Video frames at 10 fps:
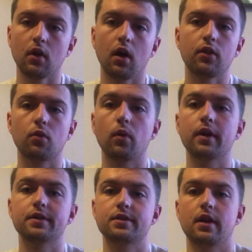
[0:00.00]
other
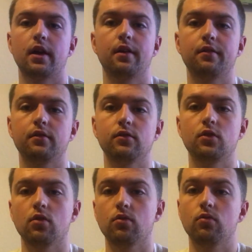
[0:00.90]
ways that
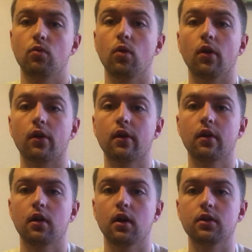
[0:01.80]
don't work.
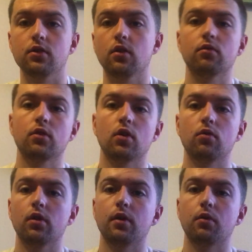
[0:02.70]
You don't know
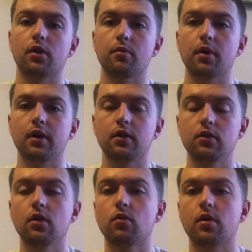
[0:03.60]
really where your
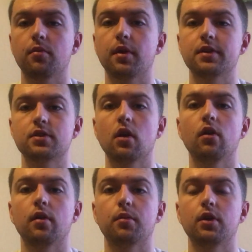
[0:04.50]
money's
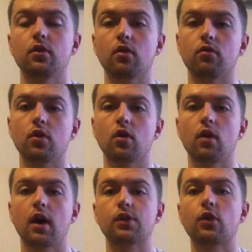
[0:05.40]
going, but you don't
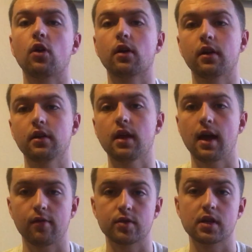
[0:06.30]
know how targeted the
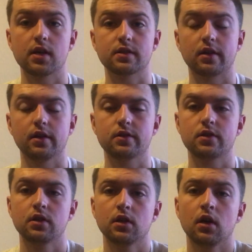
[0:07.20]
advertising is.
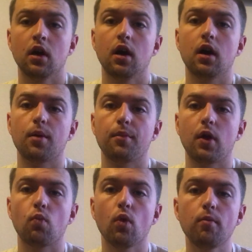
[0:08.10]

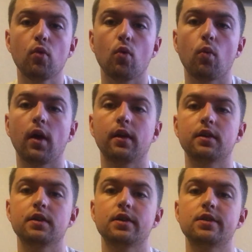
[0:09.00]
And one more way
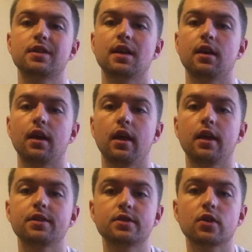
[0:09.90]
is
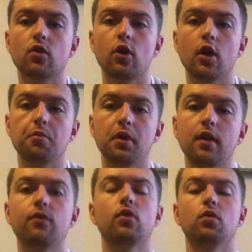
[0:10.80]
Instagram
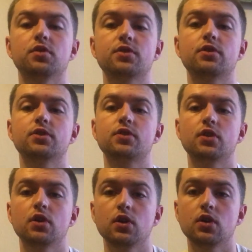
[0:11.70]
influencers.
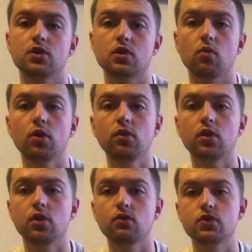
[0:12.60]
So what you
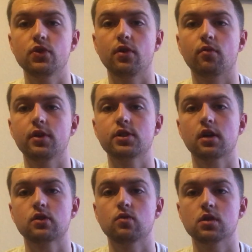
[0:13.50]
could do is you could reach
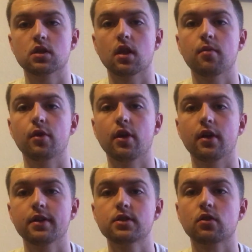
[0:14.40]
out to a celebrity
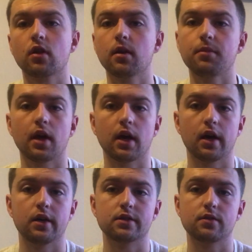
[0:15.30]
on Instagram that
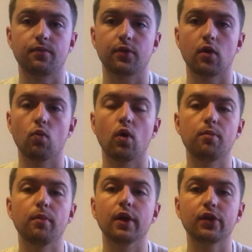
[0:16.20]
has
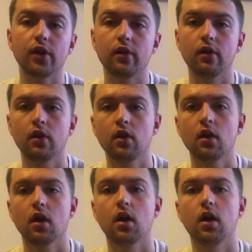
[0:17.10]
1 million
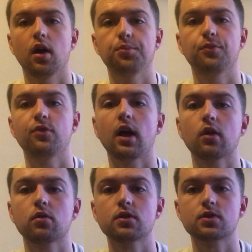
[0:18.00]

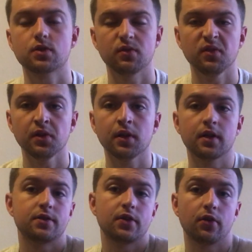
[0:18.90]
followers.
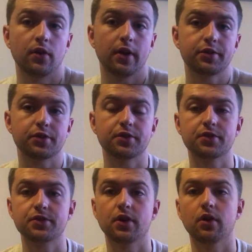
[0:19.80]
It's in your niche.
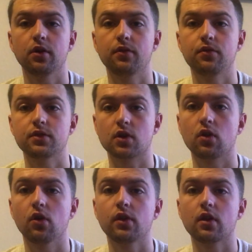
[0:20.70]
So if it's a
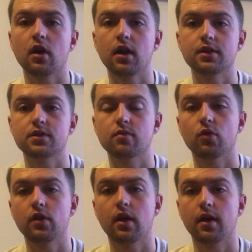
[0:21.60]
clothing line, it's
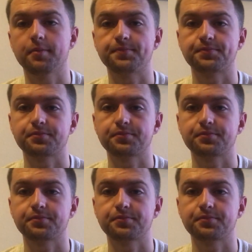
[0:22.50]
someone that